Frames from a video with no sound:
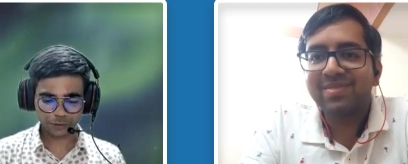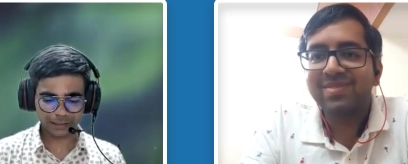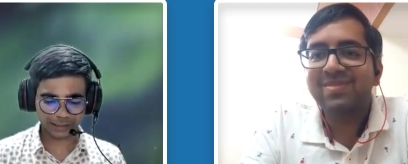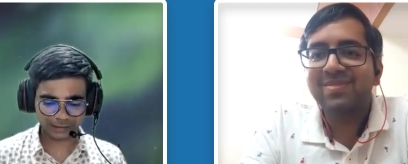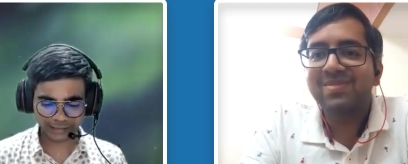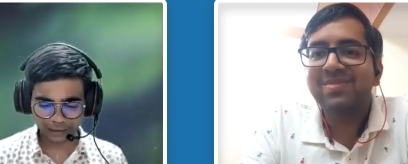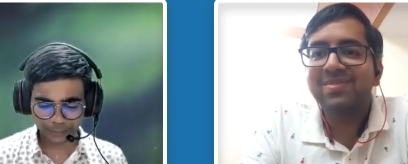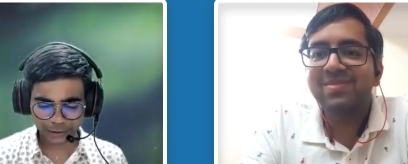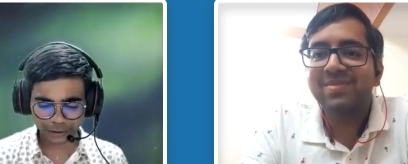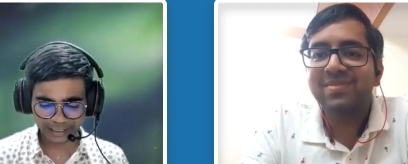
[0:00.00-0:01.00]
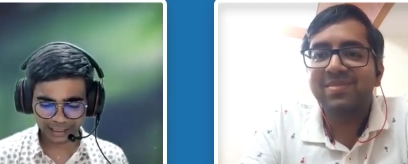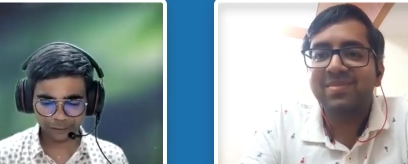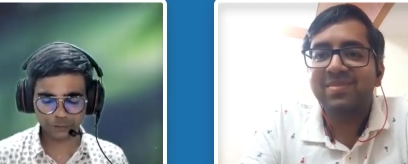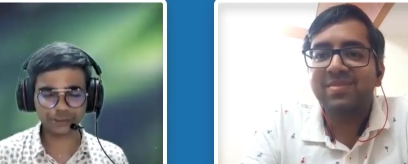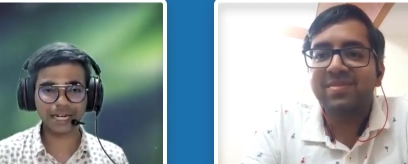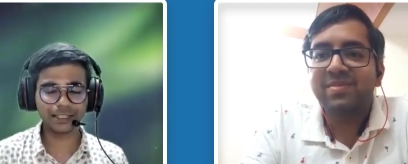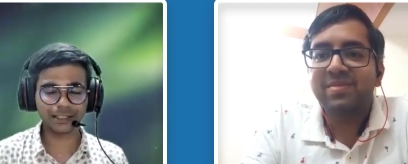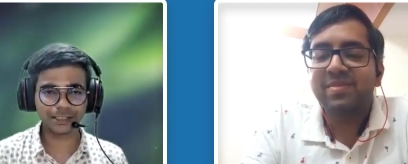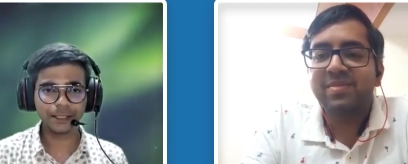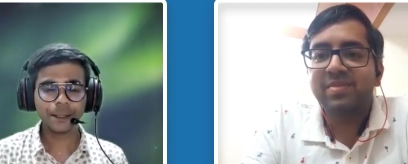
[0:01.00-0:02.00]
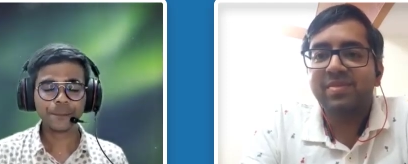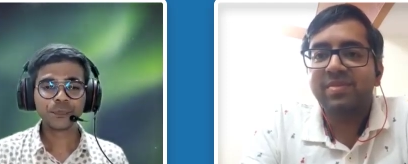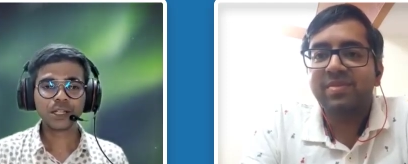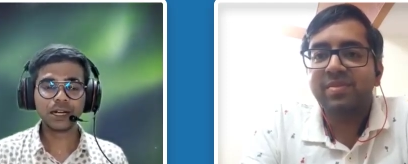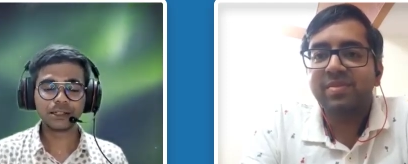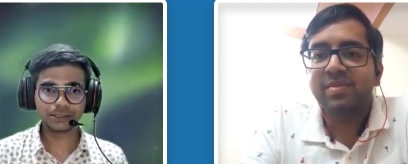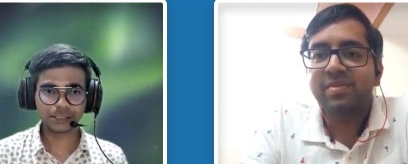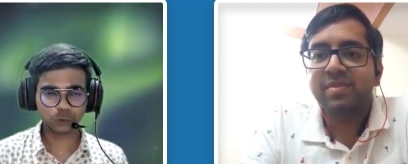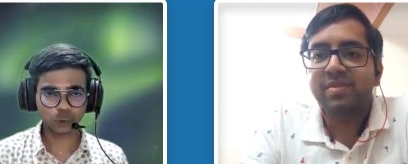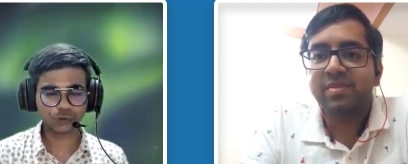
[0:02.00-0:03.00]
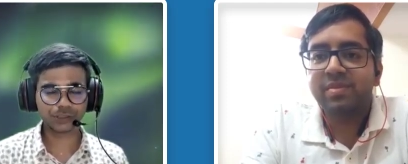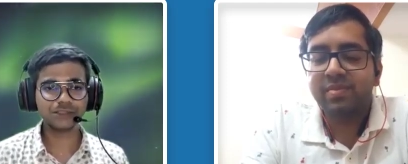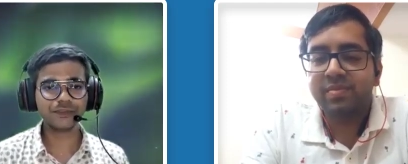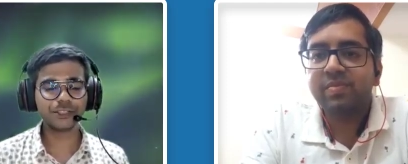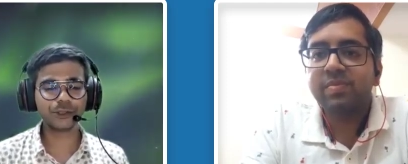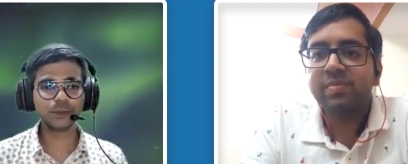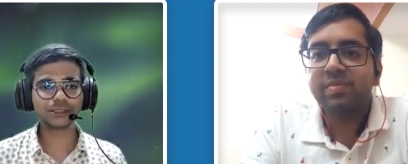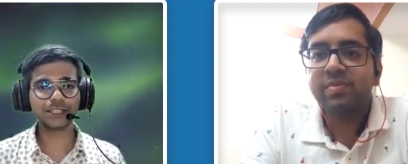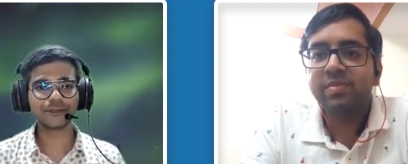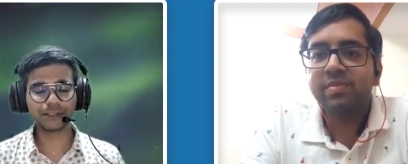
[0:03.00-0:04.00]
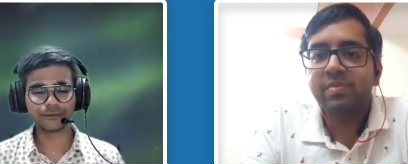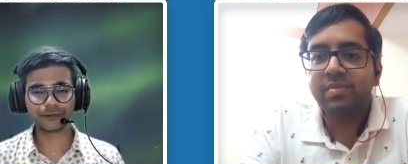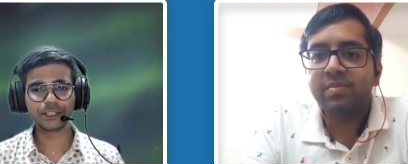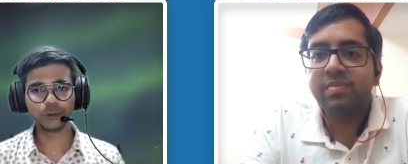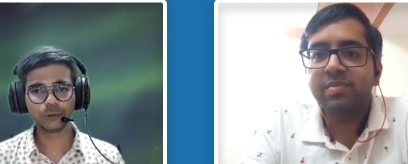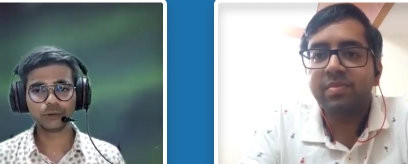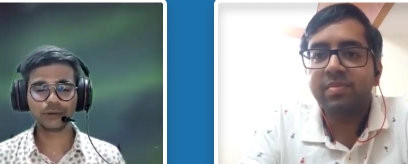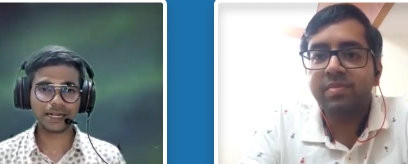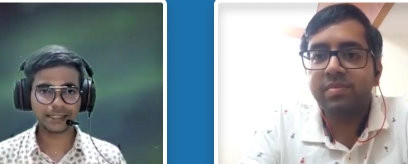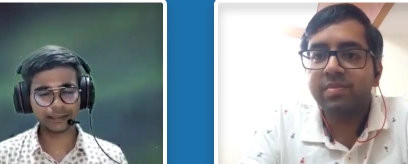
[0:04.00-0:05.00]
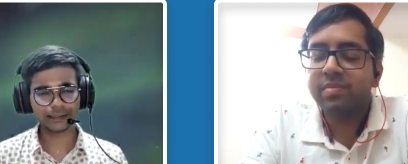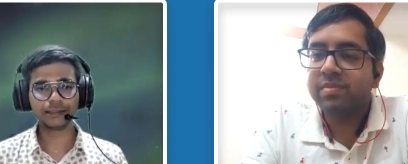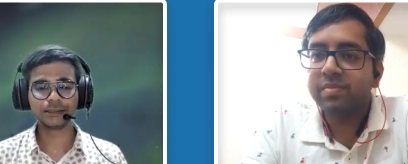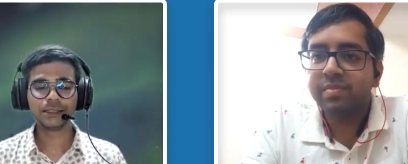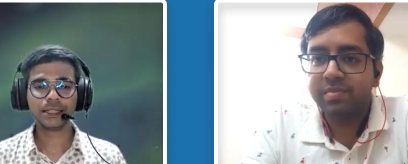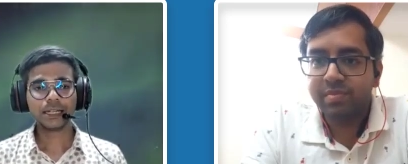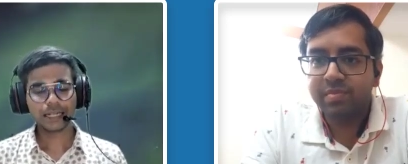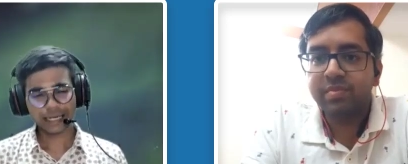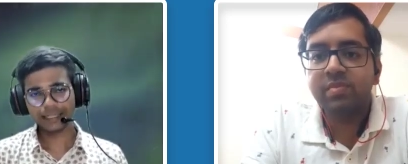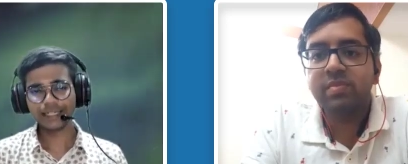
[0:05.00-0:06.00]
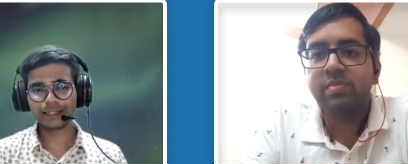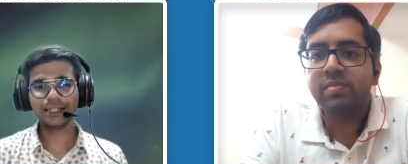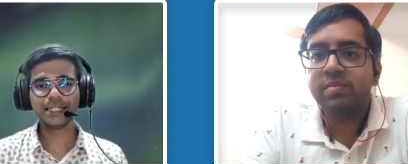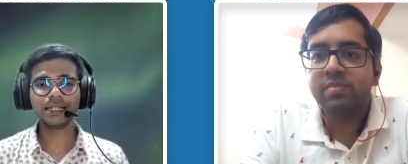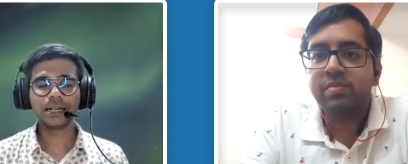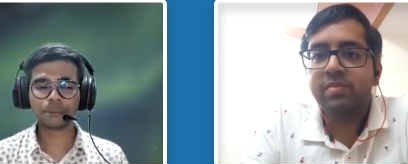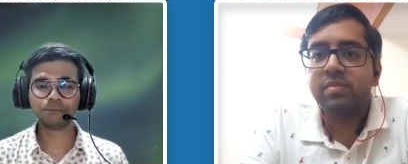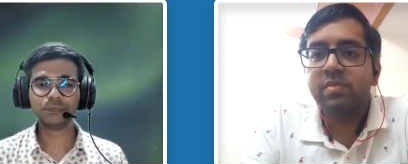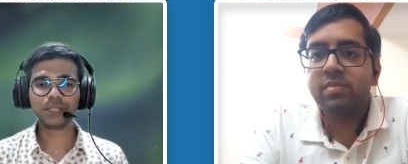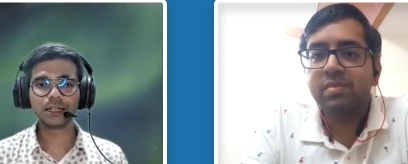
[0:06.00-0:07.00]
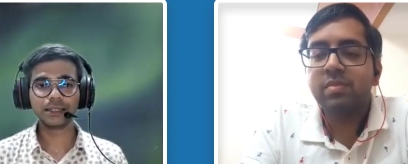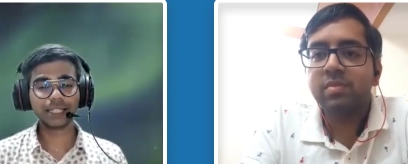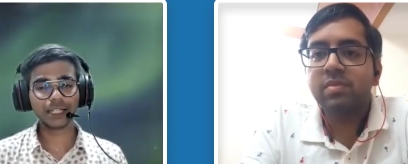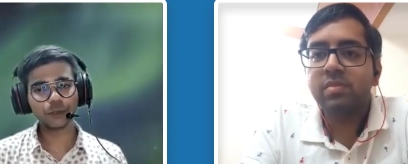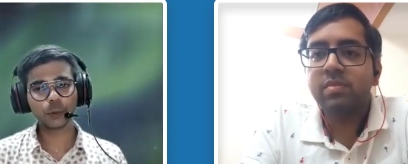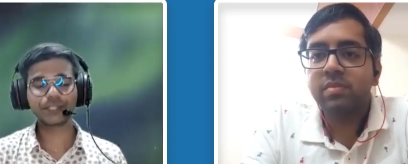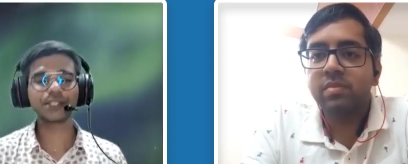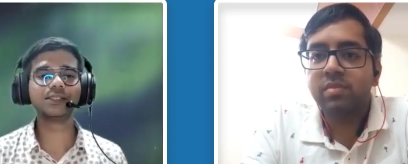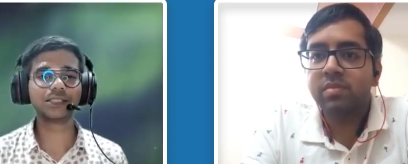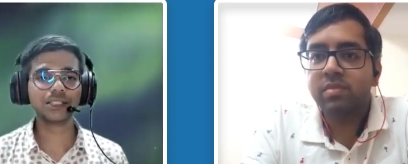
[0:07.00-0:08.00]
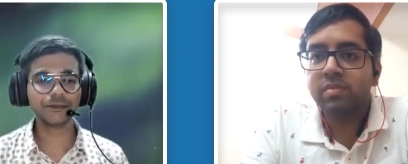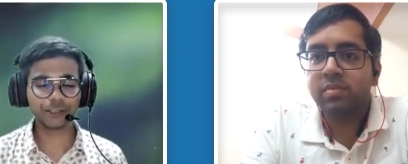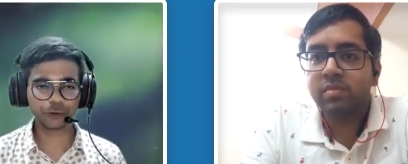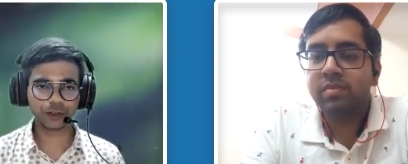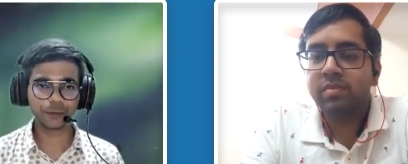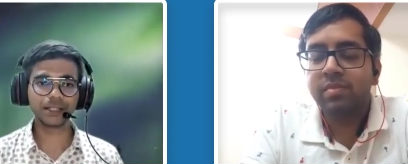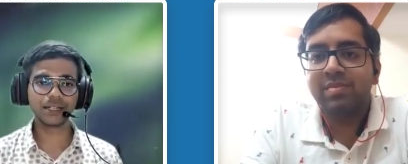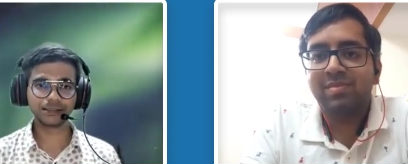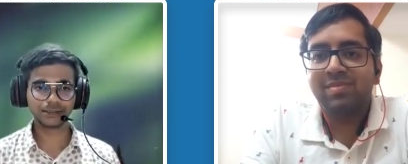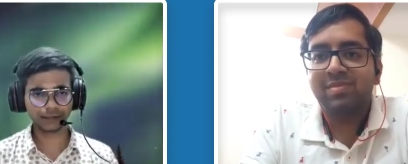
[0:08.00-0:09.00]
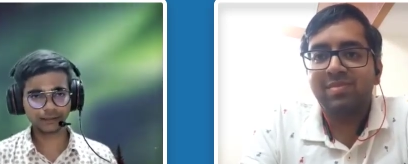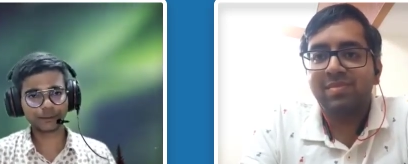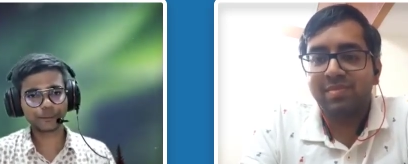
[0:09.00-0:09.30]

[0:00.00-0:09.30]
Speaker 1: you can just tell me your interview strategy uh, the sources which you must have referred to and uh, and literally uh, the interview questions which you were being asked